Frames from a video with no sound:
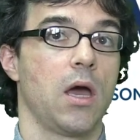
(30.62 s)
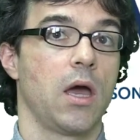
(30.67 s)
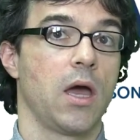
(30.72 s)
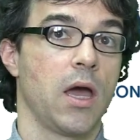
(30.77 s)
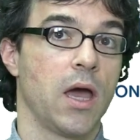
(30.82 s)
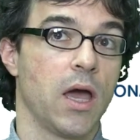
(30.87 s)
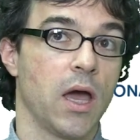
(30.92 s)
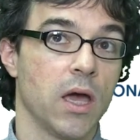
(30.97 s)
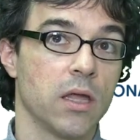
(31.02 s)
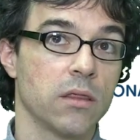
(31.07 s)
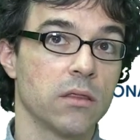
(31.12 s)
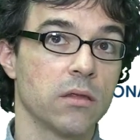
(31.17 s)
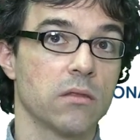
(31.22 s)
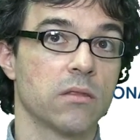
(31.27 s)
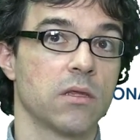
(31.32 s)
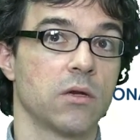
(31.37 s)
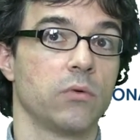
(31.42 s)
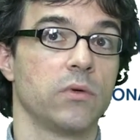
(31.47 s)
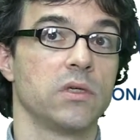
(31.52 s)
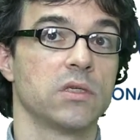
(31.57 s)
and
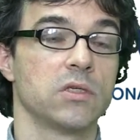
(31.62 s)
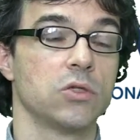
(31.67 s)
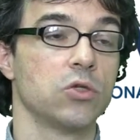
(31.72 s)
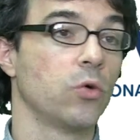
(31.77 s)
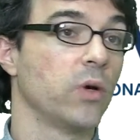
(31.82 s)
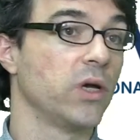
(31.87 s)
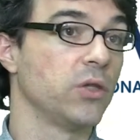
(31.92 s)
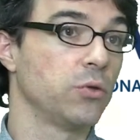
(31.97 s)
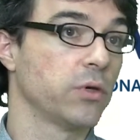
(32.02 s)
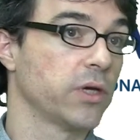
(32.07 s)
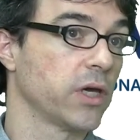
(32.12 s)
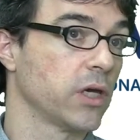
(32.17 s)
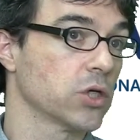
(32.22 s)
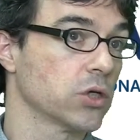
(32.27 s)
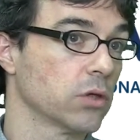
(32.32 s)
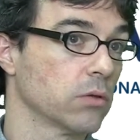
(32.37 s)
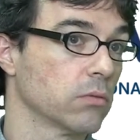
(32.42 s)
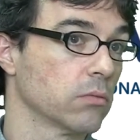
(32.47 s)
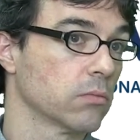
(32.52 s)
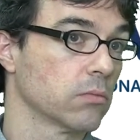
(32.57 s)
there is no
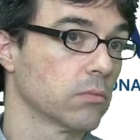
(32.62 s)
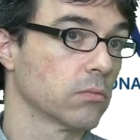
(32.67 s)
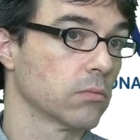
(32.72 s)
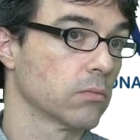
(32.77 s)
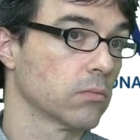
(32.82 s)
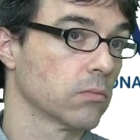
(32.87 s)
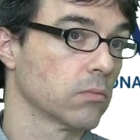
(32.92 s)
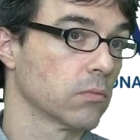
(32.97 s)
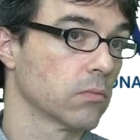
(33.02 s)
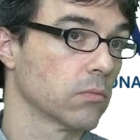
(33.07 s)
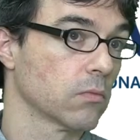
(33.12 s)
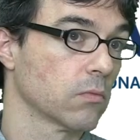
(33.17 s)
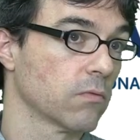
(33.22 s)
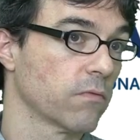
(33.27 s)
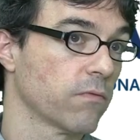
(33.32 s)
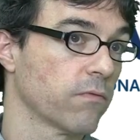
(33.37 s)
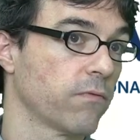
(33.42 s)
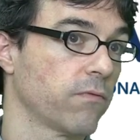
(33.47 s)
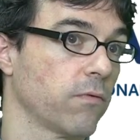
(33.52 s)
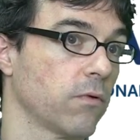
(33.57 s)
education
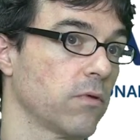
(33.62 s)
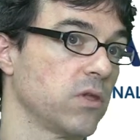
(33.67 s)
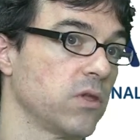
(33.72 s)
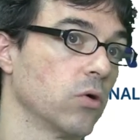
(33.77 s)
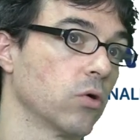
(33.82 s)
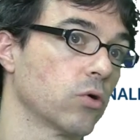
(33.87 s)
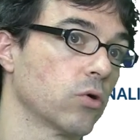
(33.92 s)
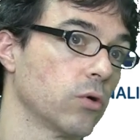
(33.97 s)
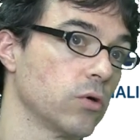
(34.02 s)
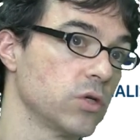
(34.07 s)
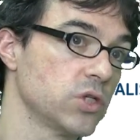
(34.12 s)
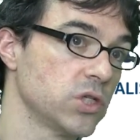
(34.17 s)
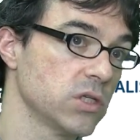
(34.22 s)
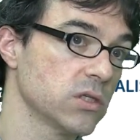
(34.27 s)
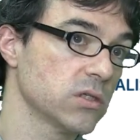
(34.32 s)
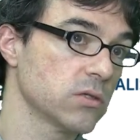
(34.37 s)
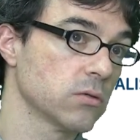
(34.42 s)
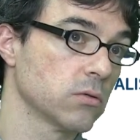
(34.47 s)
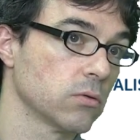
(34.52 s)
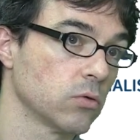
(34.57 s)
for the
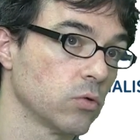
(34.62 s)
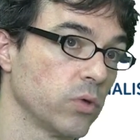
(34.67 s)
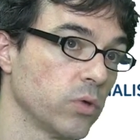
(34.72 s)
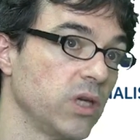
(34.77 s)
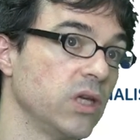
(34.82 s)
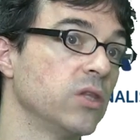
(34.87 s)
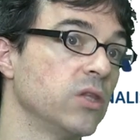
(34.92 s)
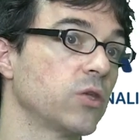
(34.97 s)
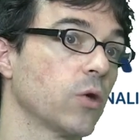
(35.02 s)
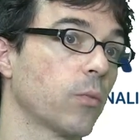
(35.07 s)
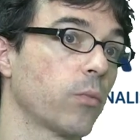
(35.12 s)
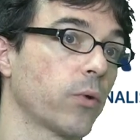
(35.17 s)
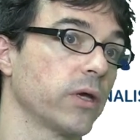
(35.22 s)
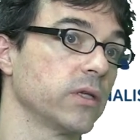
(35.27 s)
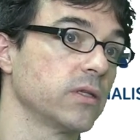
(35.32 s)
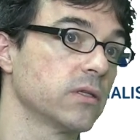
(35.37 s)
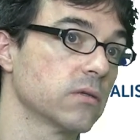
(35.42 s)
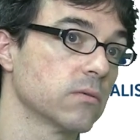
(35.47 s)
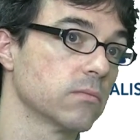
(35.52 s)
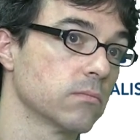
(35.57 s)
oncologist to
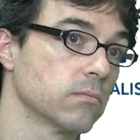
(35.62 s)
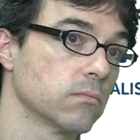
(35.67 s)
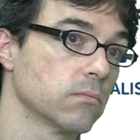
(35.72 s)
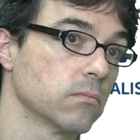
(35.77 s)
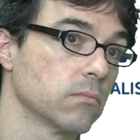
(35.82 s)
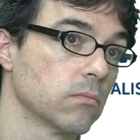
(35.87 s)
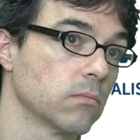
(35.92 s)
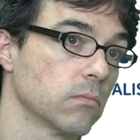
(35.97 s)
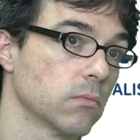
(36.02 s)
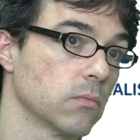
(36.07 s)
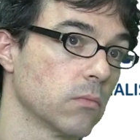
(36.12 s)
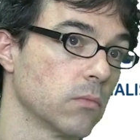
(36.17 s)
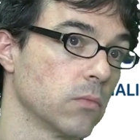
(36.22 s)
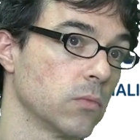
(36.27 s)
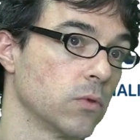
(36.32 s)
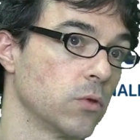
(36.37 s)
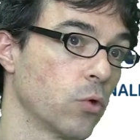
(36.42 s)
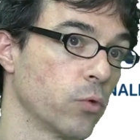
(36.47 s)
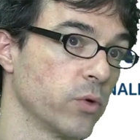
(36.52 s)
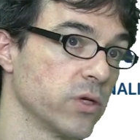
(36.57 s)
interpret
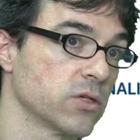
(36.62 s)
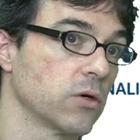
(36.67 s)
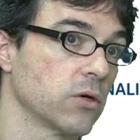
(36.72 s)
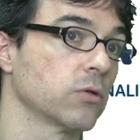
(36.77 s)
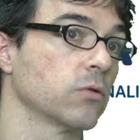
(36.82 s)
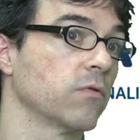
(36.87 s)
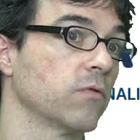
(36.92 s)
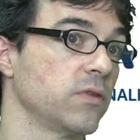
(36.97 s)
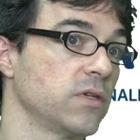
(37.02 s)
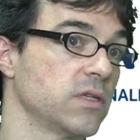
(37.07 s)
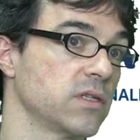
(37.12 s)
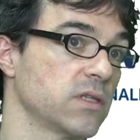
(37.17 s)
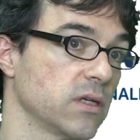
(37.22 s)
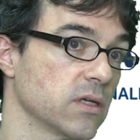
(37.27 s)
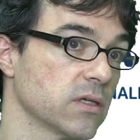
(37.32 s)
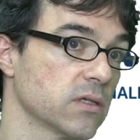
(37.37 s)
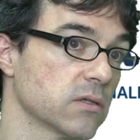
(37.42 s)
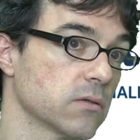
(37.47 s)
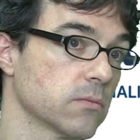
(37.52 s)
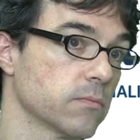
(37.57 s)
the result of these
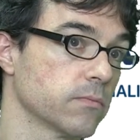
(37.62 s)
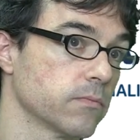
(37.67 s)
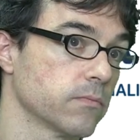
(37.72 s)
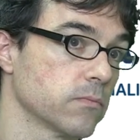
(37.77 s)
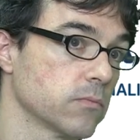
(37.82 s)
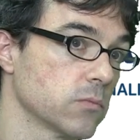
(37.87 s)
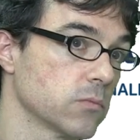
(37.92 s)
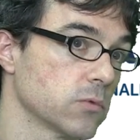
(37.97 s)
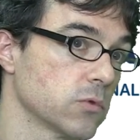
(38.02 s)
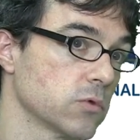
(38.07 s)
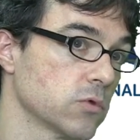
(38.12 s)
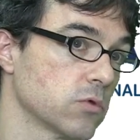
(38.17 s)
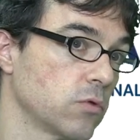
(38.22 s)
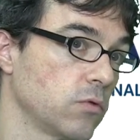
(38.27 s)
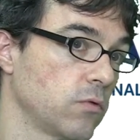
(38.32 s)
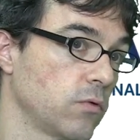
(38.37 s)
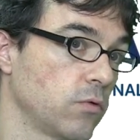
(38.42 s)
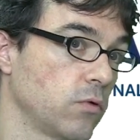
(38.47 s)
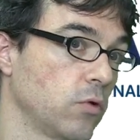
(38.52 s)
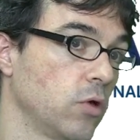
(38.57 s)
tests. So
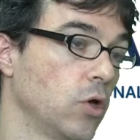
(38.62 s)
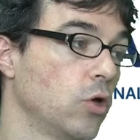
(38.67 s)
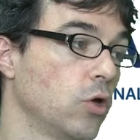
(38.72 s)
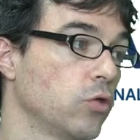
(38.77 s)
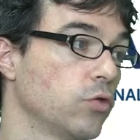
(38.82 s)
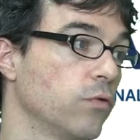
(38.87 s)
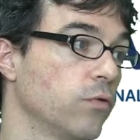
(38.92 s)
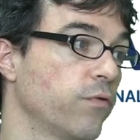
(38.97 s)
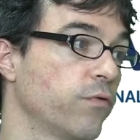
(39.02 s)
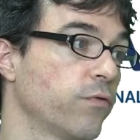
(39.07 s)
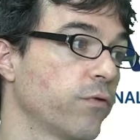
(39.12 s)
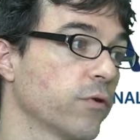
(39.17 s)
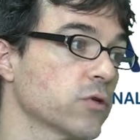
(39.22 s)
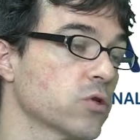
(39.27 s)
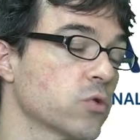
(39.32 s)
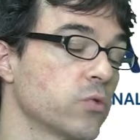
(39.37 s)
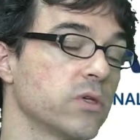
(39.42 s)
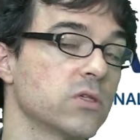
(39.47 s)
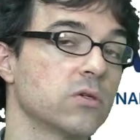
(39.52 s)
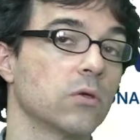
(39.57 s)
the
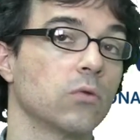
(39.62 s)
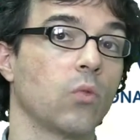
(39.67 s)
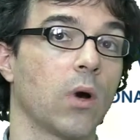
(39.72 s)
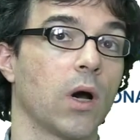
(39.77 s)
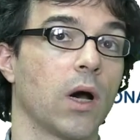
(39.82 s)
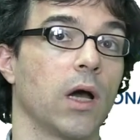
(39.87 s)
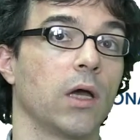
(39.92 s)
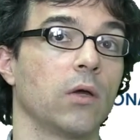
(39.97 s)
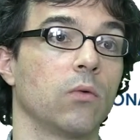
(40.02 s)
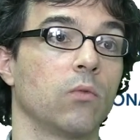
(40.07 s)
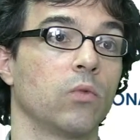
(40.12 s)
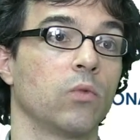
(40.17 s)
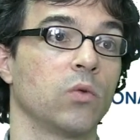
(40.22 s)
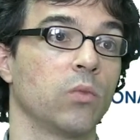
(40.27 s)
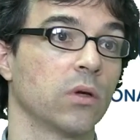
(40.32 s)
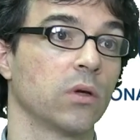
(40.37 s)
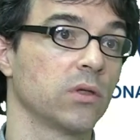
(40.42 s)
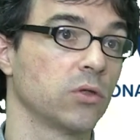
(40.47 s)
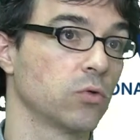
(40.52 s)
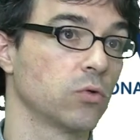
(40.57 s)
first reason why we
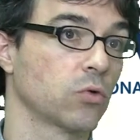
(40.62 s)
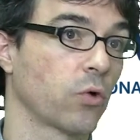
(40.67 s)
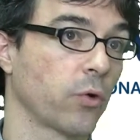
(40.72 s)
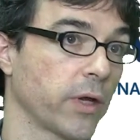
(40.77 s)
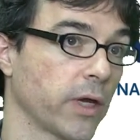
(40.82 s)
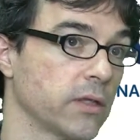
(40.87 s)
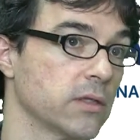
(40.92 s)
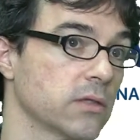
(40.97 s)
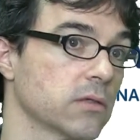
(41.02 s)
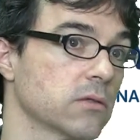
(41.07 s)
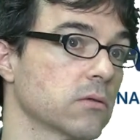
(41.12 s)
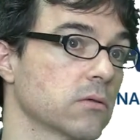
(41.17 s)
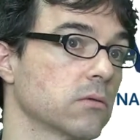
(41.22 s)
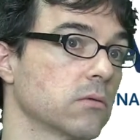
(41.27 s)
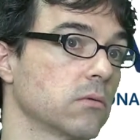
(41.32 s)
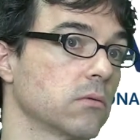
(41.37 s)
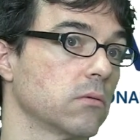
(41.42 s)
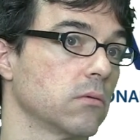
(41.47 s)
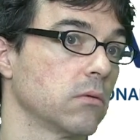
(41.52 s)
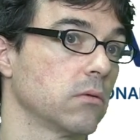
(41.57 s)
wanted to create
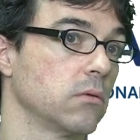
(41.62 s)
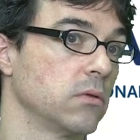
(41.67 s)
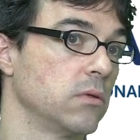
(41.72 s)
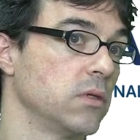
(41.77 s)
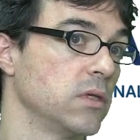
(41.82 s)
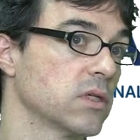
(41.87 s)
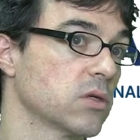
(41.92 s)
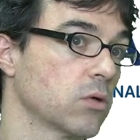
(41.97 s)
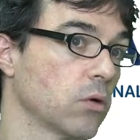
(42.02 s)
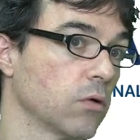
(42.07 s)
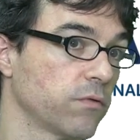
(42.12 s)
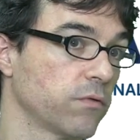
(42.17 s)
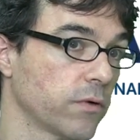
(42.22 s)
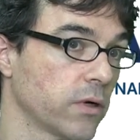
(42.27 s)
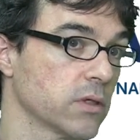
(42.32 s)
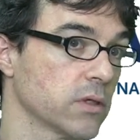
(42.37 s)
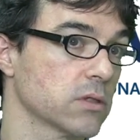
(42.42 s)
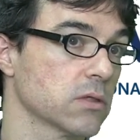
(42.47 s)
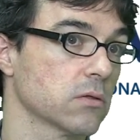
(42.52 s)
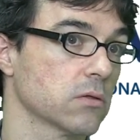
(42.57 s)
this
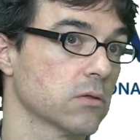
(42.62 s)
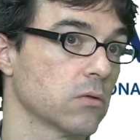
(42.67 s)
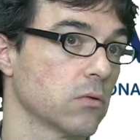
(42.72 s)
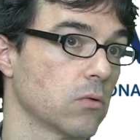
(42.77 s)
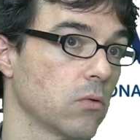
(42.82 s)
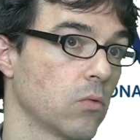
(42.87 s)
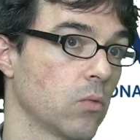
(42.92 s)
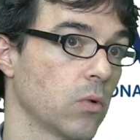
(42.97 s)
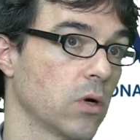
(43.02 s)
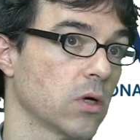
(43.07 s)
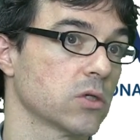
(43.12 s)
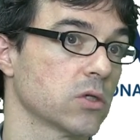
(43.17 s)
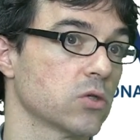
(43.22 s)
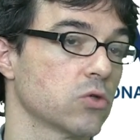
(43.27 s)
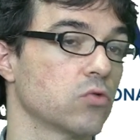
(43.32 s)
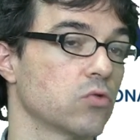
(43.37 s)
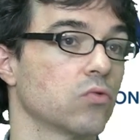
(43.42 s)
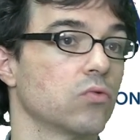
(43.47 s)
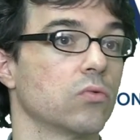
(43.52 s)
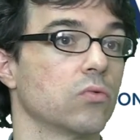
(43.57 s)
conference was
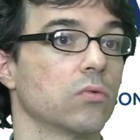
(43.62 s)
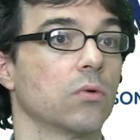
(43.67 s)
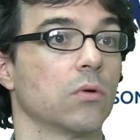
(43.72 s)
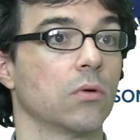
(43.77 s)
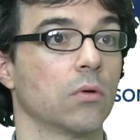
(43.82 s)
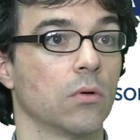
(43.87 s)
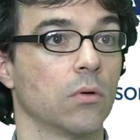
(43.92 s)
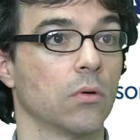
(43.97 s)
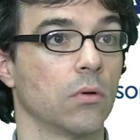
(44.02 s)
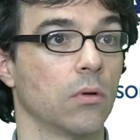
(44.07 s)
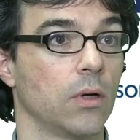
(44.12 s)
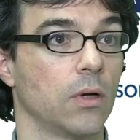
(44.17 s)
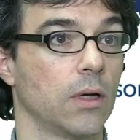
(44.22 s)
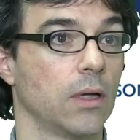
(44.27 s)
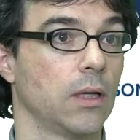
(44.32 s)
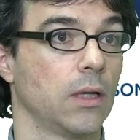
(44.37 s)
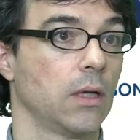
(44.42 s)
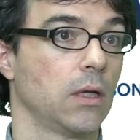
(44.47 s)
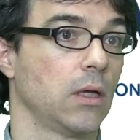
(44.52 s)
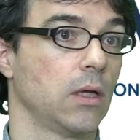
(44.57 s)
to
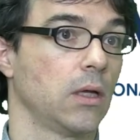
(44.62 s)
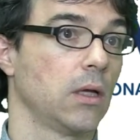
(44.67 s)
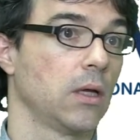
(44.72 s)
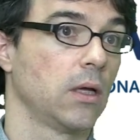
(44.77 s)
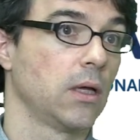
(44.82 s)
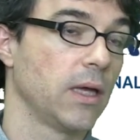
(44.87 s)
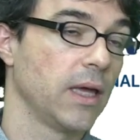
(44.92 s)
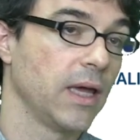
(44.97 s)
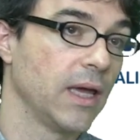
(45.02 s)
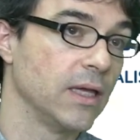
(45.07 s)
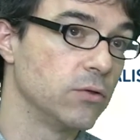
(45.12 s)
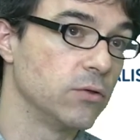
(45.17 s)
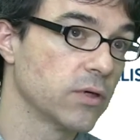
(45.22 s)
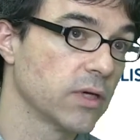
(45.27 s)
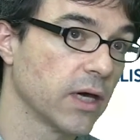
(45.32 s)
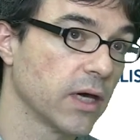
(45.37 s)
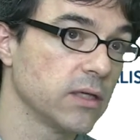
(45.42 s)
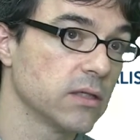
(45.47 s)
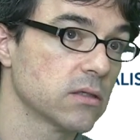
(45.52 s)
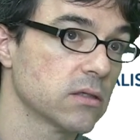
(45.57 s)

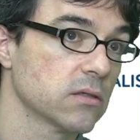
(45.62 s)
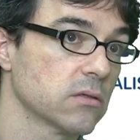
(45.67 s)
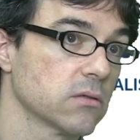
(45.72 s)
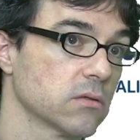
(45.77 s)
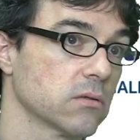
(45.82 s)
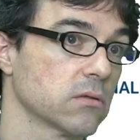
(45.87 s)
educate